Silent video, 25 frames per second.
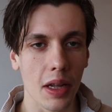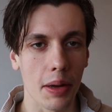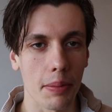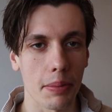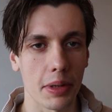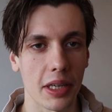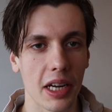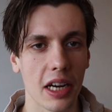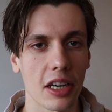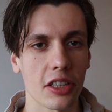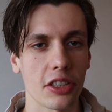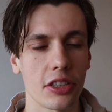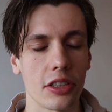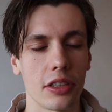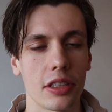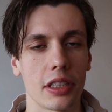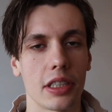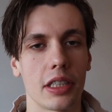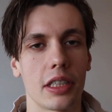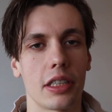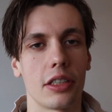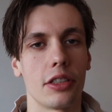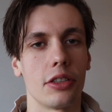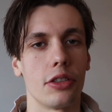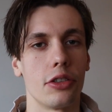But
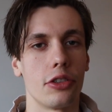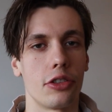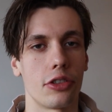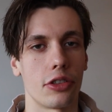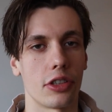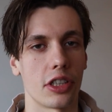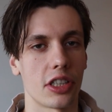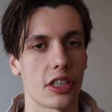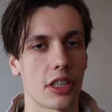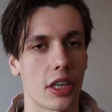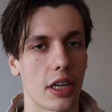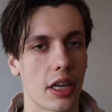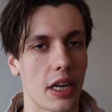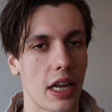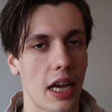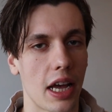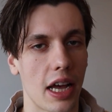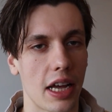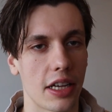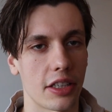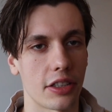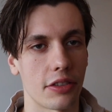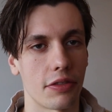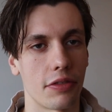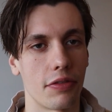actually, nutrition
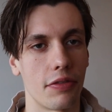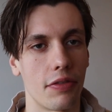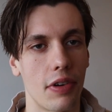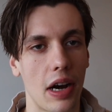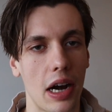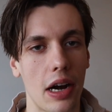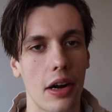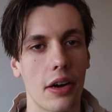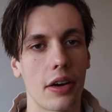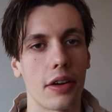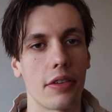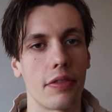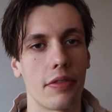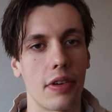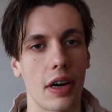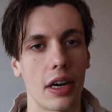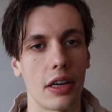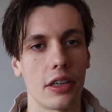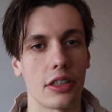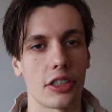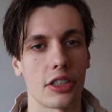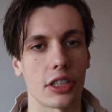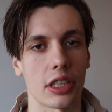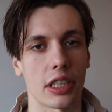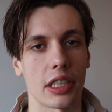has a very,
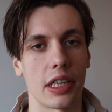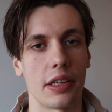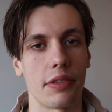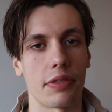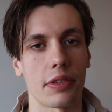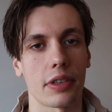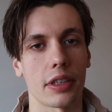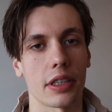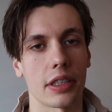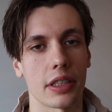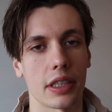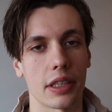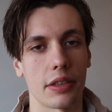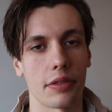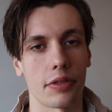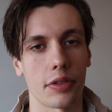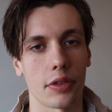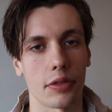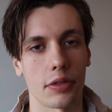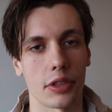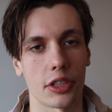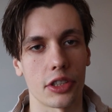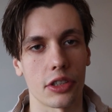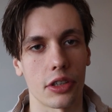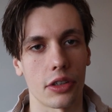very significant
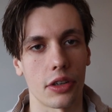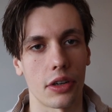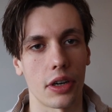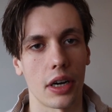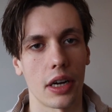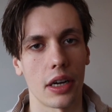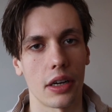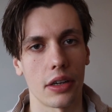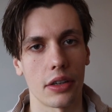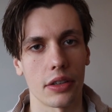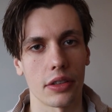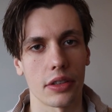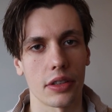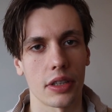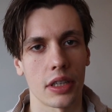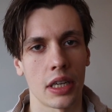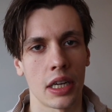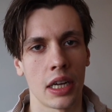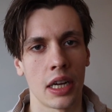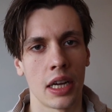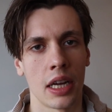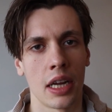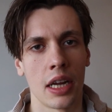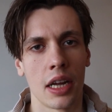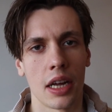influence on our health,
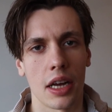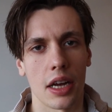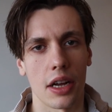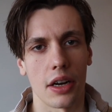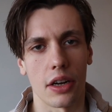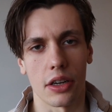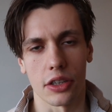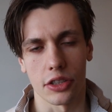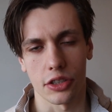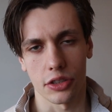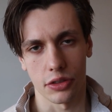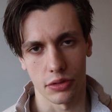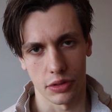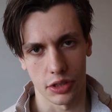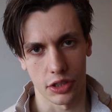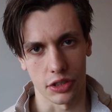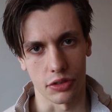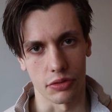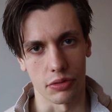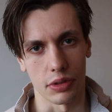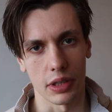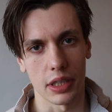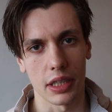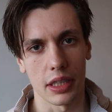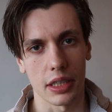and also it's a
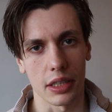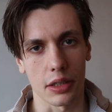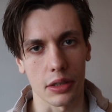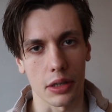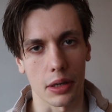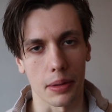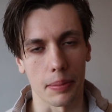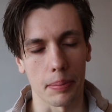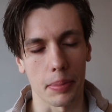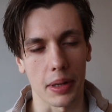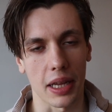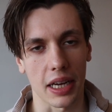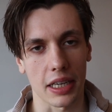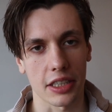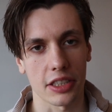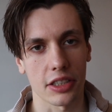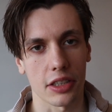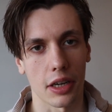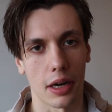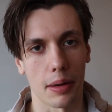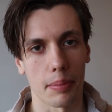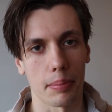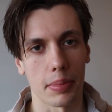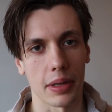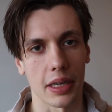really complex
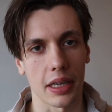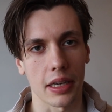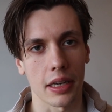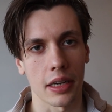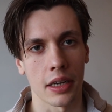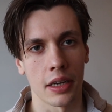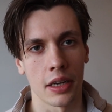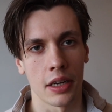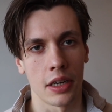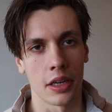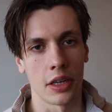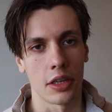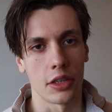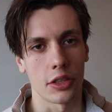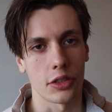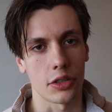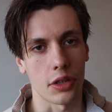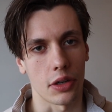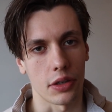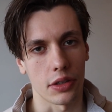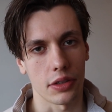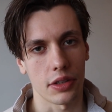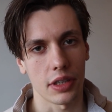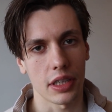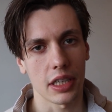topic.
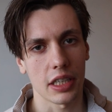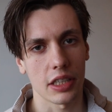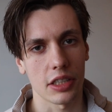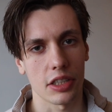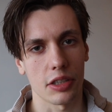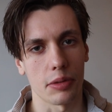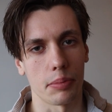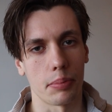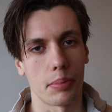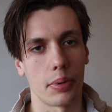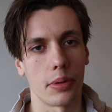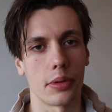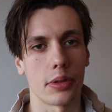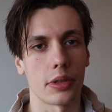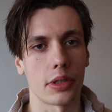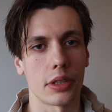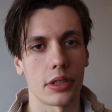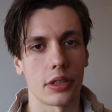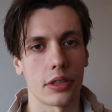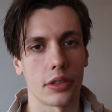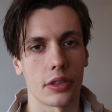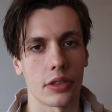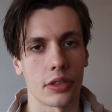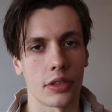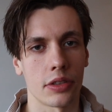So I think it's
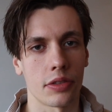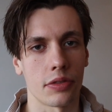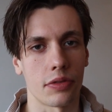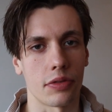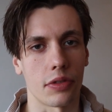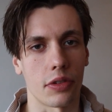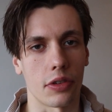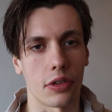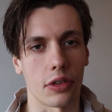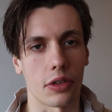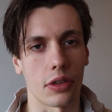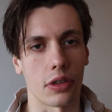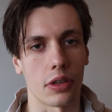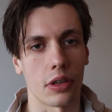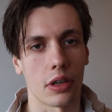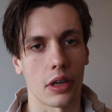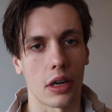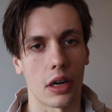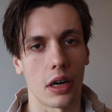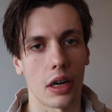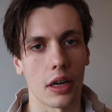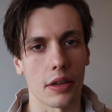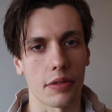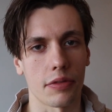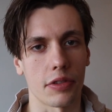important for
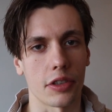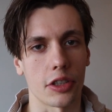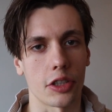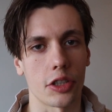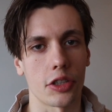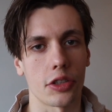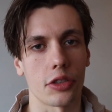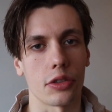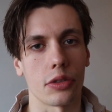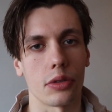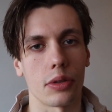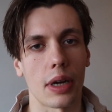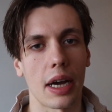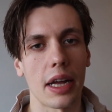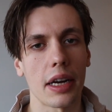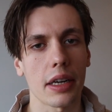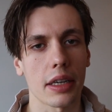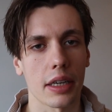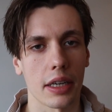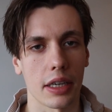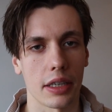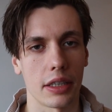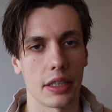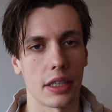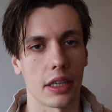all of us to
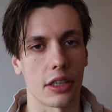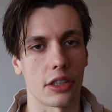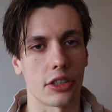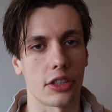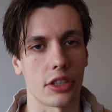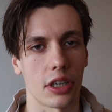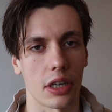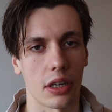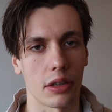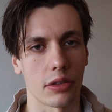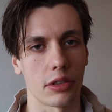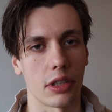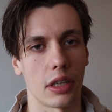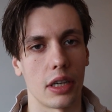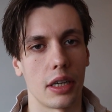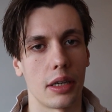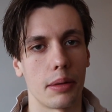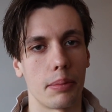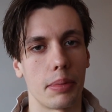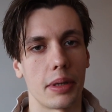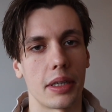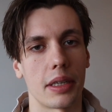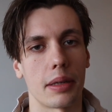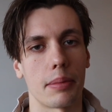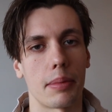educate ourselves a little
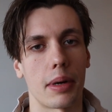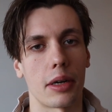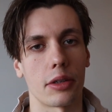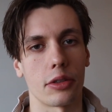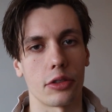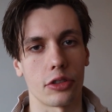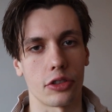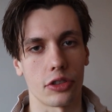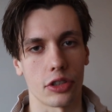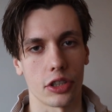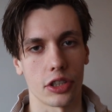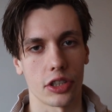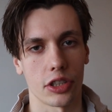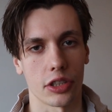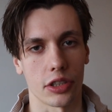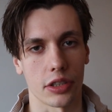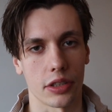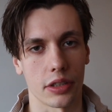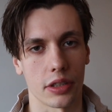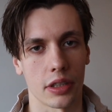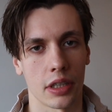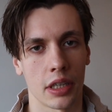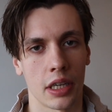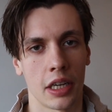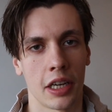bit about nutrition